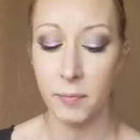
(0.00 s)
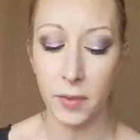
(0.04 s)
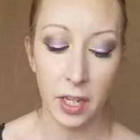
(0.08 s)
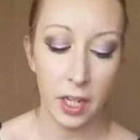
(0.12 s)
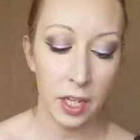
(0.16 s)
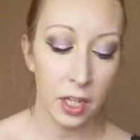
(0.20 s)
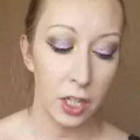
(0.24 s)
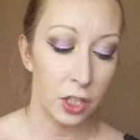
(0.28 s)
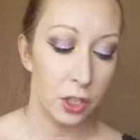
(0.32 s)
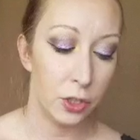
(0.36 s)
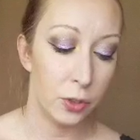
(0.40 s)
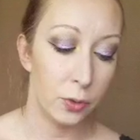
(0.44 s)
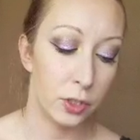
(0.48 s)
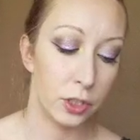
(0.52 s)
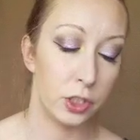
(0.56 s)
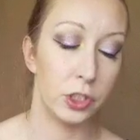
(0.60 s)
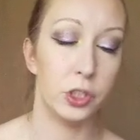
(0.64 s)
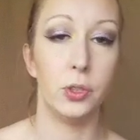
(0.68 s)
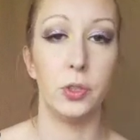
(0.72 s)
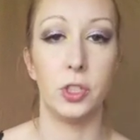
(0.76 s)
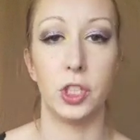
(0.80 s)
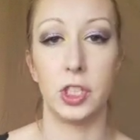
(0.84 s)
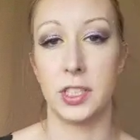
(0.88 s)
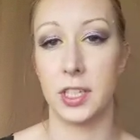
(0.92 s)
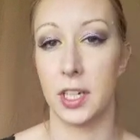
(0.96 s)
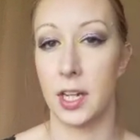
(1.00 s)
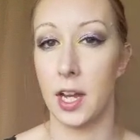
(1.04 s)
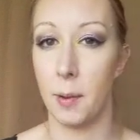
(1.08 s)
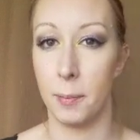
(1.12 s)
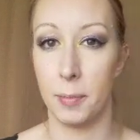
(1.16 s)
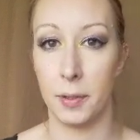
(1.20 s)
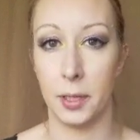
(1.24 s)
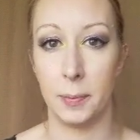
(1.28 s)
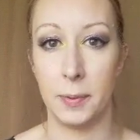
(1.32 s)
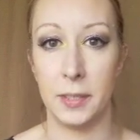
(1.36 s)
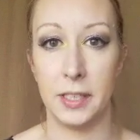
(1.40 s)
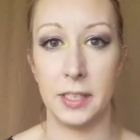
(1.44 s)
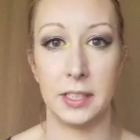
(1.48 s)
You can do just a couple of
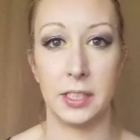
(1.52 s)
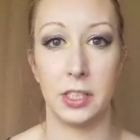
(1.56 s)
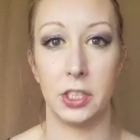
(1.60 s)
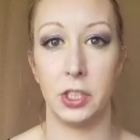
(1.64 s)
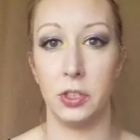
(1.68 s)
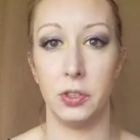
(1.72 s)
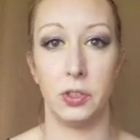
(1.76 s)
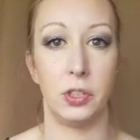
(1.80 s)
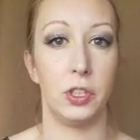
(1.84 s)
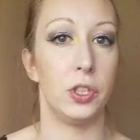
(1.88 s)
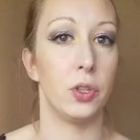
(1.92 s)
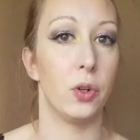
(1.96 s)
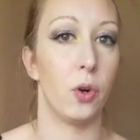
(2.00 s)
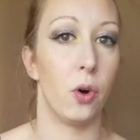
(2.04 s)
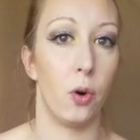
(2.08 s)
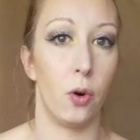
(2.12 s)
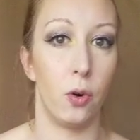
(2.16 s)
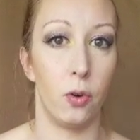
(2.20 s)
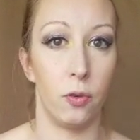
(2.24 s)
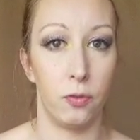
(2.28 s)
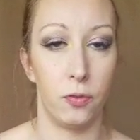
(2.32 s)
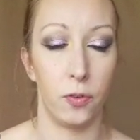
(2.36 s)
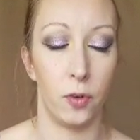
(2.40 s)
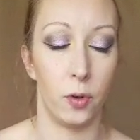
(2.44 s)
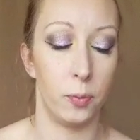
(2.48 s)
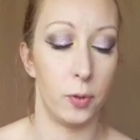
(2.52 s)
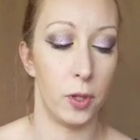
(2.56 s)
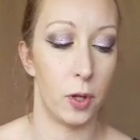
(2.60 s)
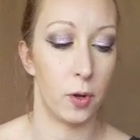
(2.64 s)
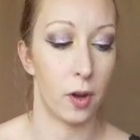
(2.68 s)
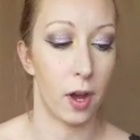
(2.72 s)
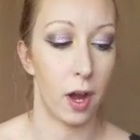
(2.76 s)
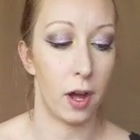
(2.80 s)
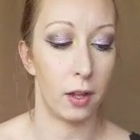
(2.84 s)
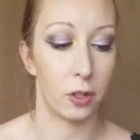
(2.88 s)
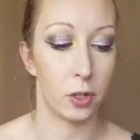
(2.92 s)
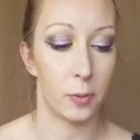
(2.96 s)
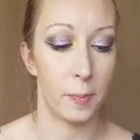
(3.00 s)
pieces. You can do a whole full-blown
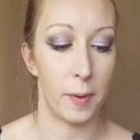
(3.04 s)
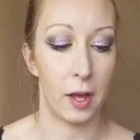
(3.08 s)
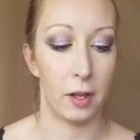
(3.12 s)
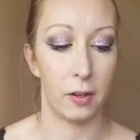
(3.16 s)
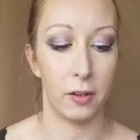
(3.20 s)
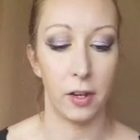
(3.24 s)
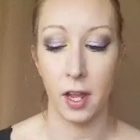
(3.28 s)
color melt.